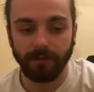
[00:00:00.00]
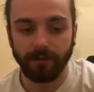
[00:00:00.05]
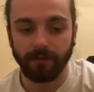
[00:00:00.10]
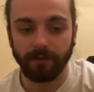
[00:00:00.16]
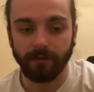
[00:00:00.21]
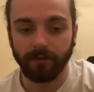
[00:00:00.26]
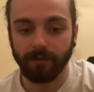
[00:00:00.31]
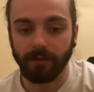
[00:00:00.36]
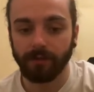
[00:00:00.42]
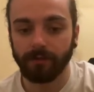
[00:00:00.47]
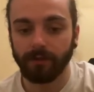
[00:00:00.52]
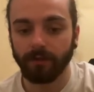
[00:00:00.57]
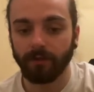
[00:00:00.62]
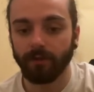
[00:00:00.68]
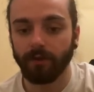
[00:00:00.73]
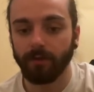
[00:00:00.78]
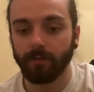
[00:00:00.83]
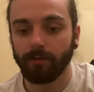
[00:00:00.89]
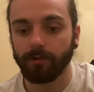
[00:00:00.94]
then you've kind of
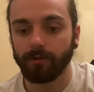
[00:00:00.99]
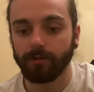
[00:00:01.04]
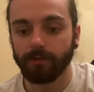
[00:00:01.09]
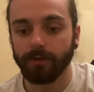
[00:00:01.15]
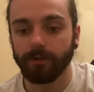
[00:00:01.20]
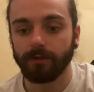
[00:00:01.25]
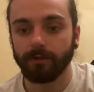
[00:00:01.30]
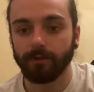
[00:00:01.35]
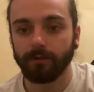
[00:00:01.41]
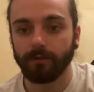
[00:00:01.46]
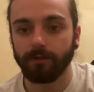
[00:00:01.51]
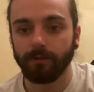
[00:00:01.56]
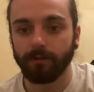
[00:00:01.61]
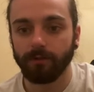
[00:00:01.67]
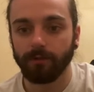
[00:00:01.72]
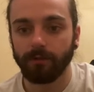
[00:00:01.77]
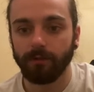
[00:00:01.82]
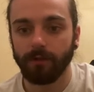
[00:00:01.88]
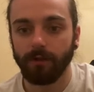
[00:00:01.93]
got a project on your
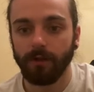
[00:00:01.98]
go.